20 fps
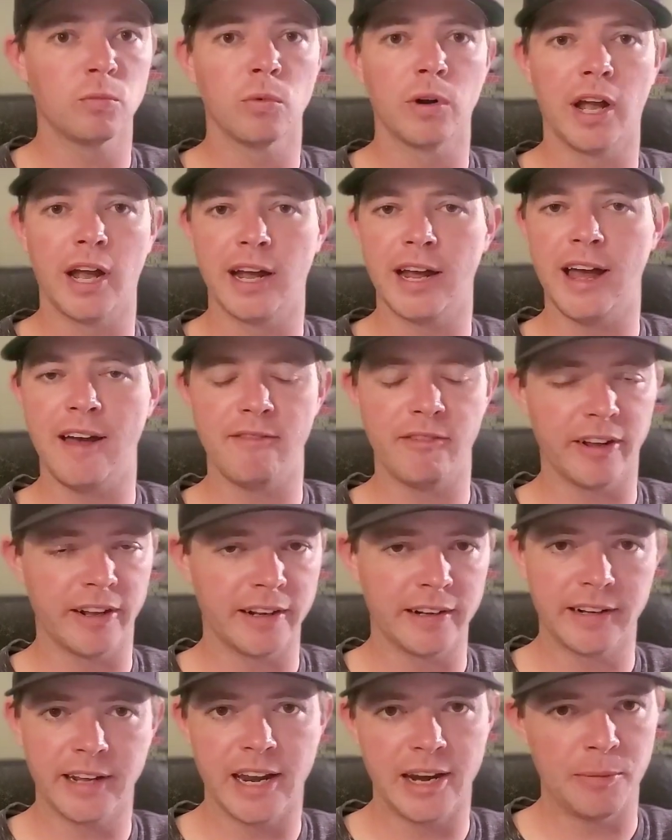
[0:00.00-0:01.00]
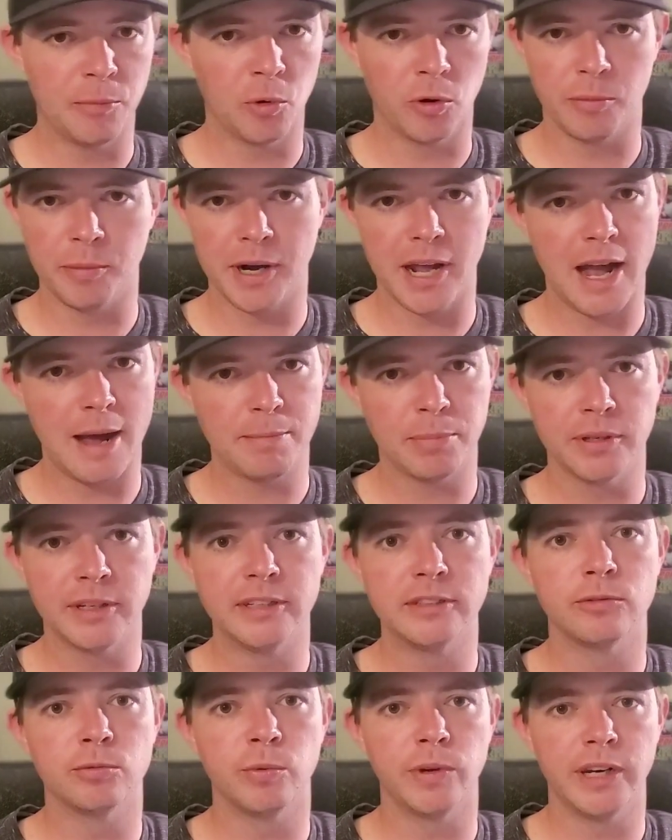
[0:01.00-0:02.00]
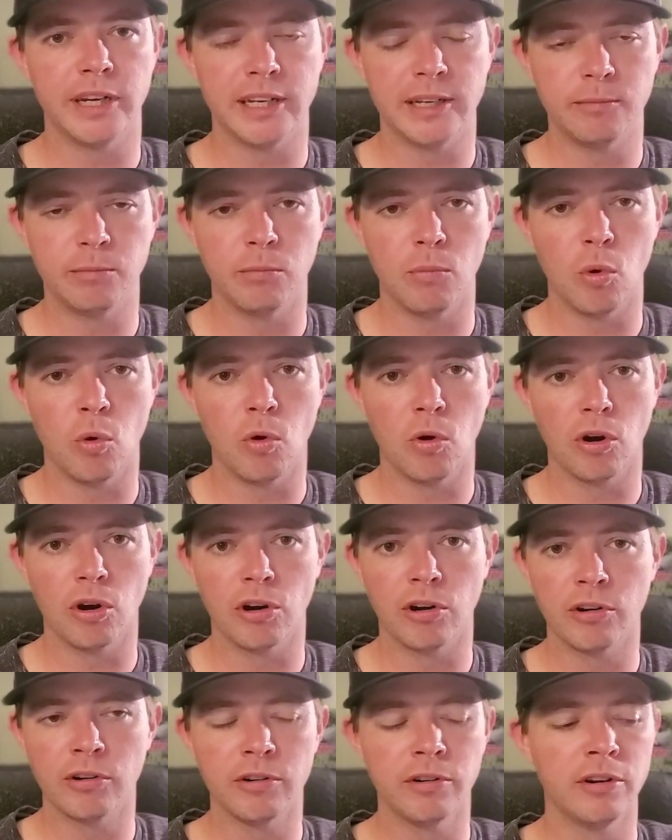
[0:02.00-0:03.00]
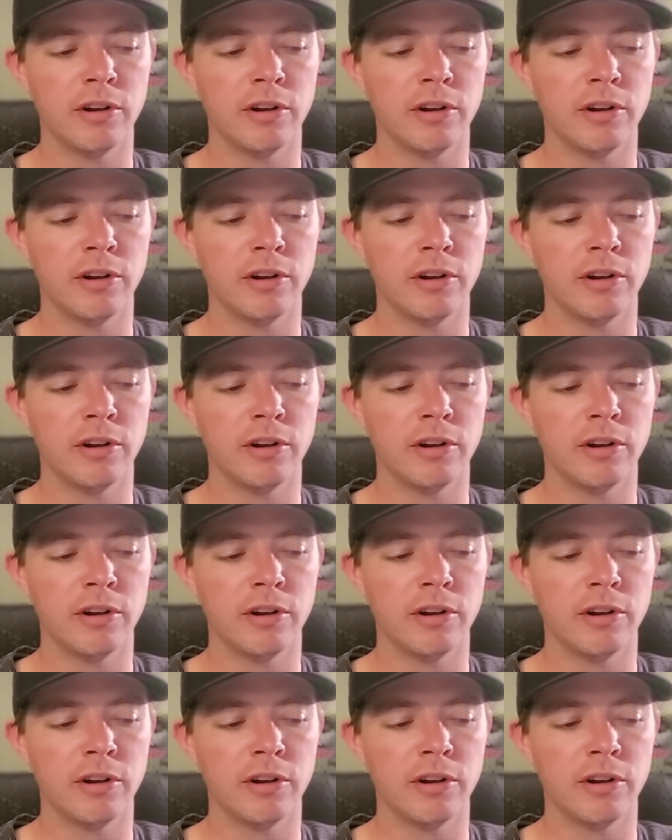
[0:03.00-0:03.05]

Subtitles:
We're not having any more monopolies. We need more